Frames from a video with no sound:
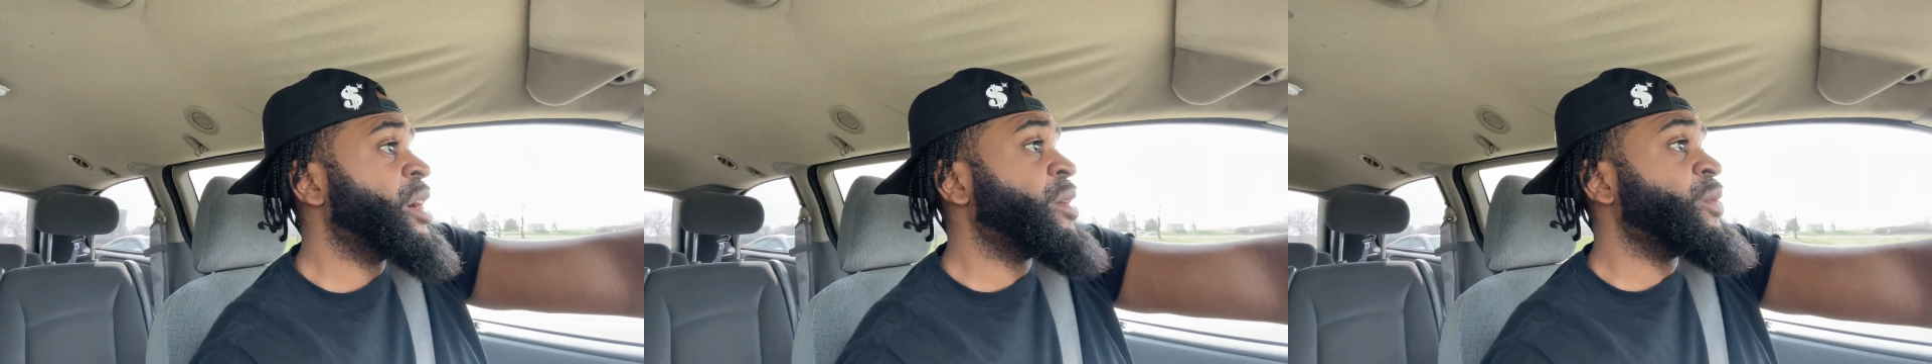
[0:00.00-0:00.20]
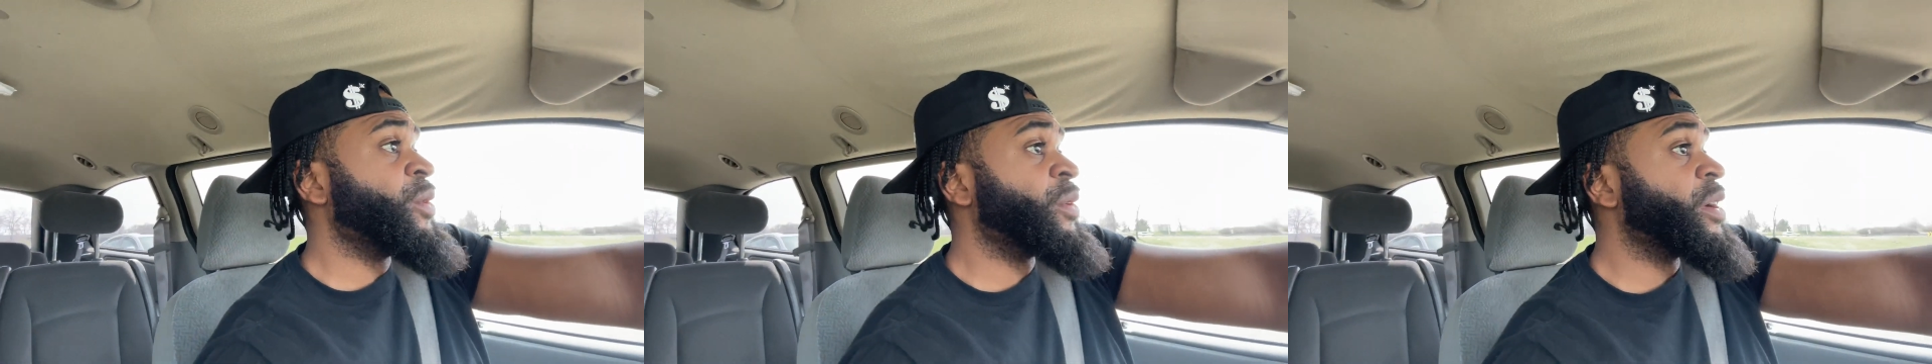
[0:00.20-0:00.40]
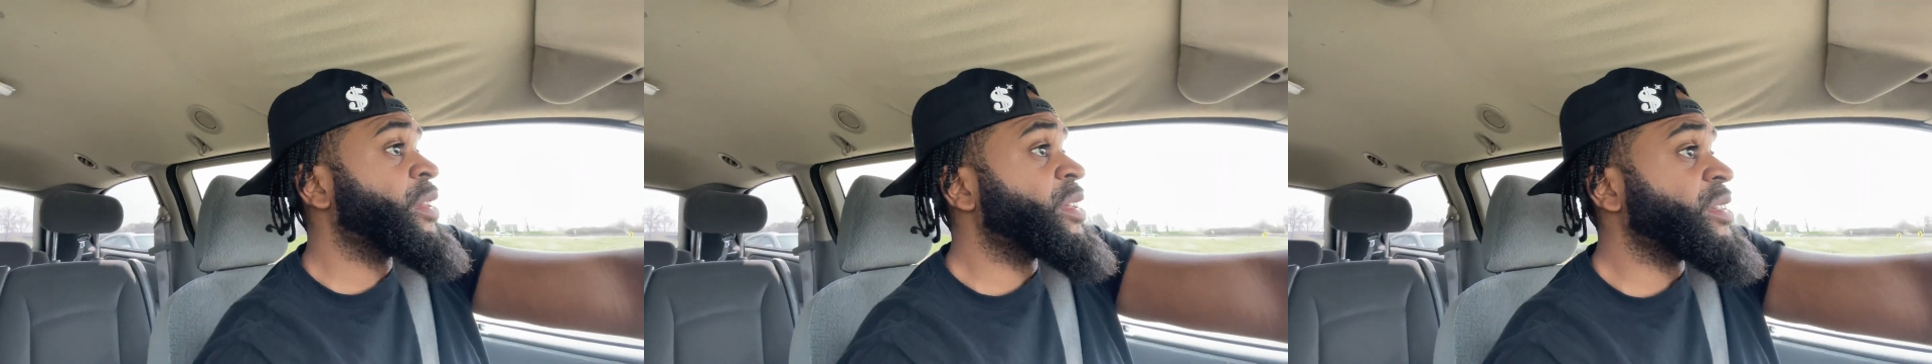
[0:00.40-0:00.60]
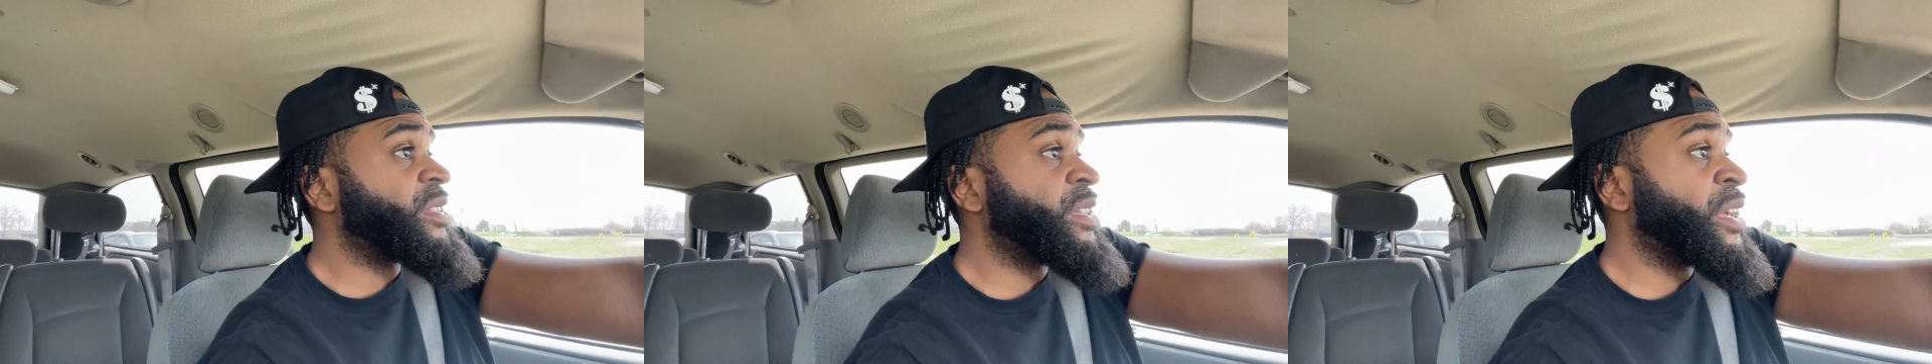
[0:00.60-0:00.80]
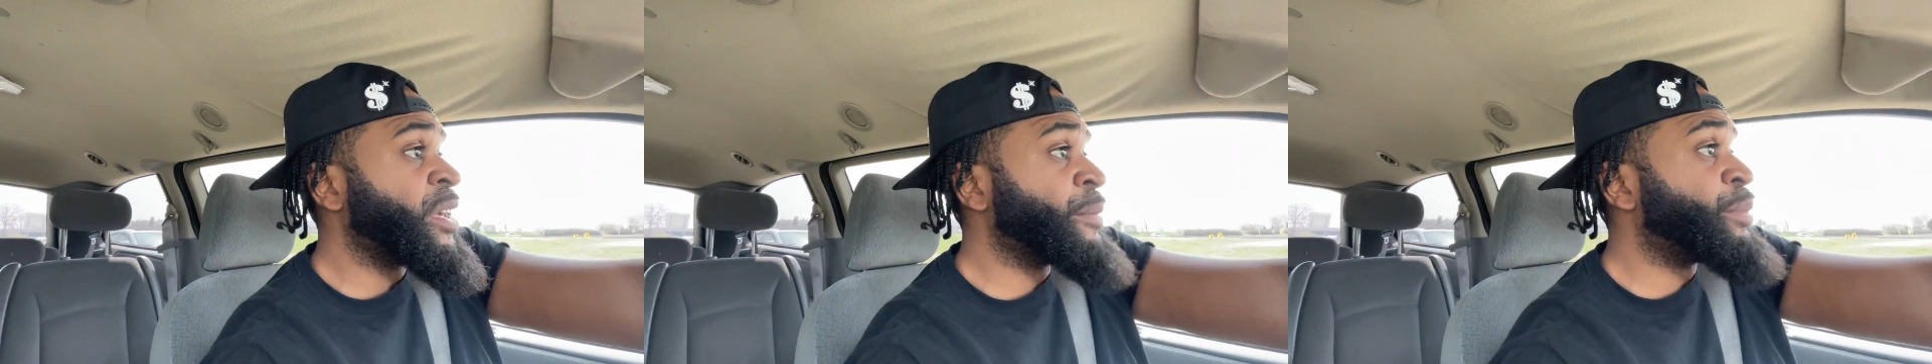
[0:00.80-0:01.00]
We're gonna get this
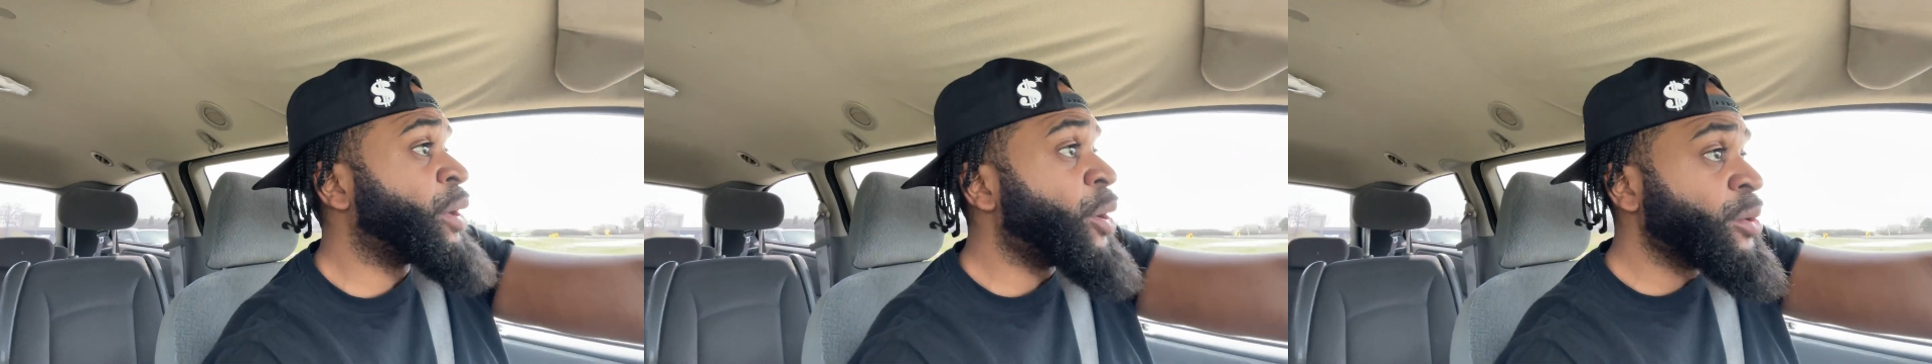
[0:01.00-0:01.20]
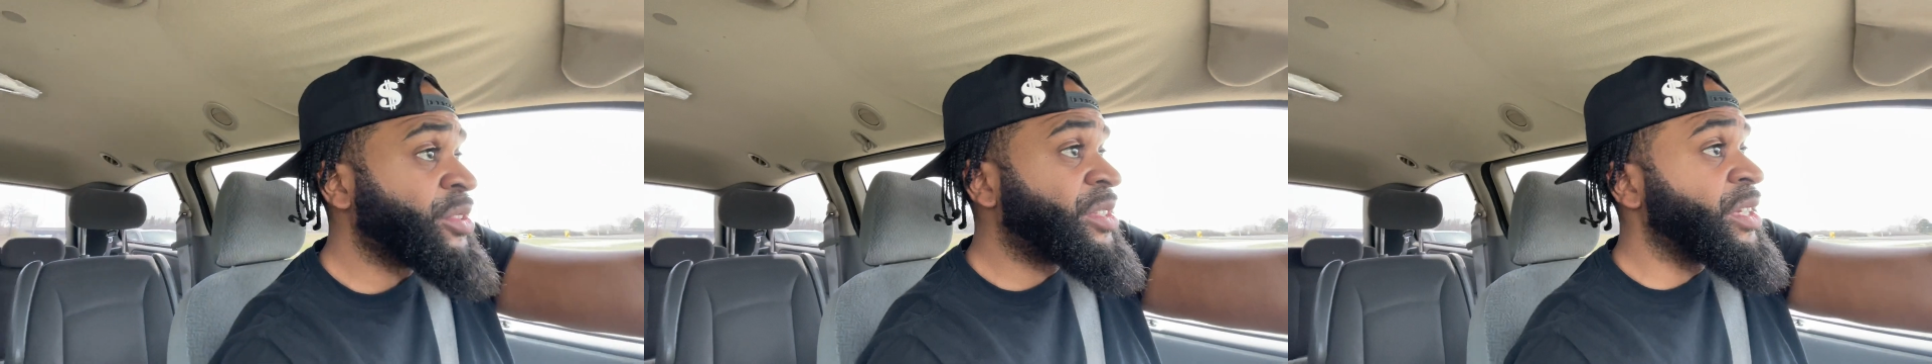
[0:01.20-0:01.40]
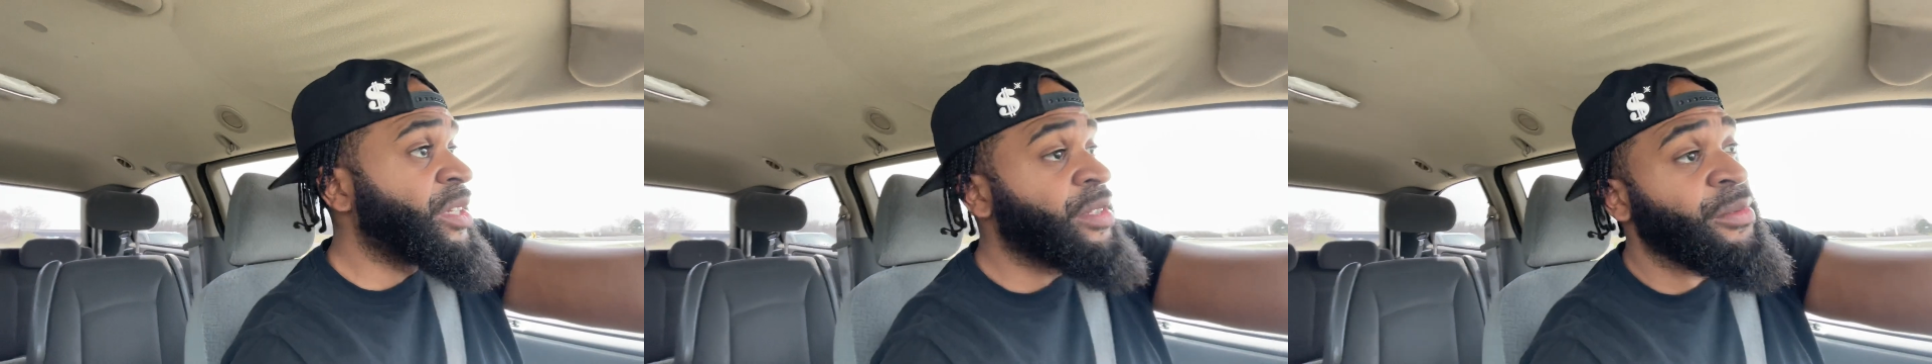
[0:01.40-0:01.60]
thing posted.